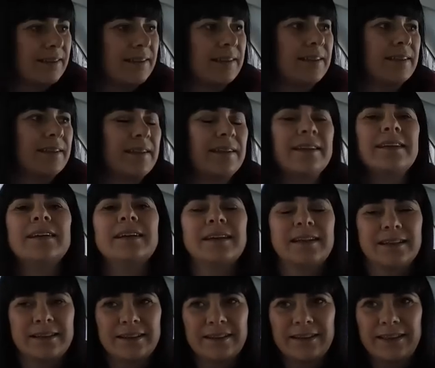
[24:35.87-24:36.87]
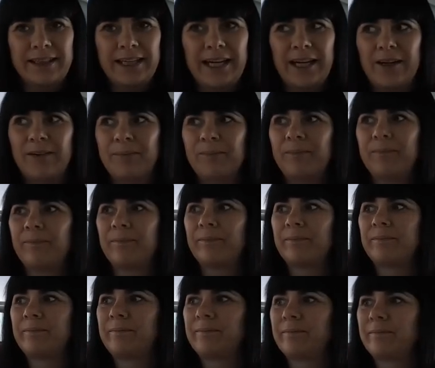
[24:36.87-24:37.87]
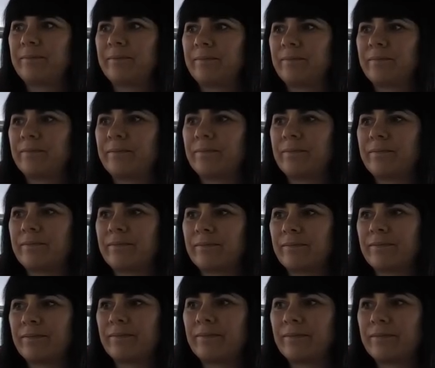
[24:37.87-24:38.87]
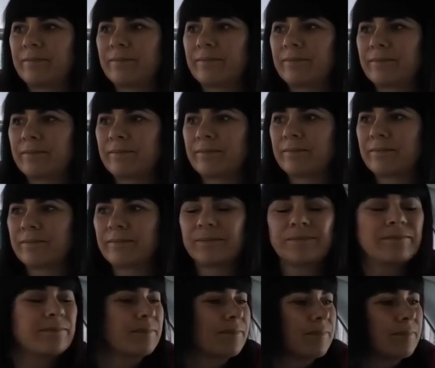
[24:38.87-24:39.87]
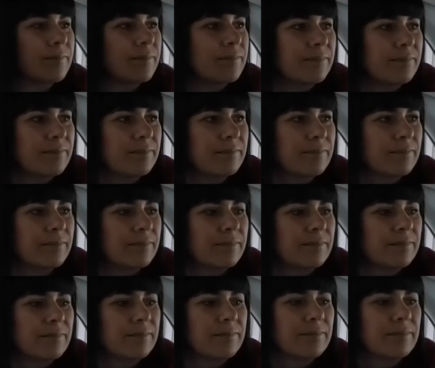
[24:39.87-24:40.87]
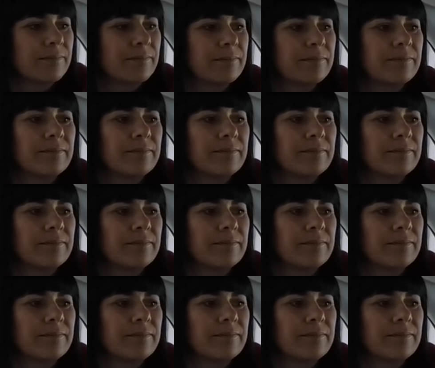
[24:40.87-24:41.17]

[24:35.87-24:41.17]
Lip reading: No words are spoken by the person on screen.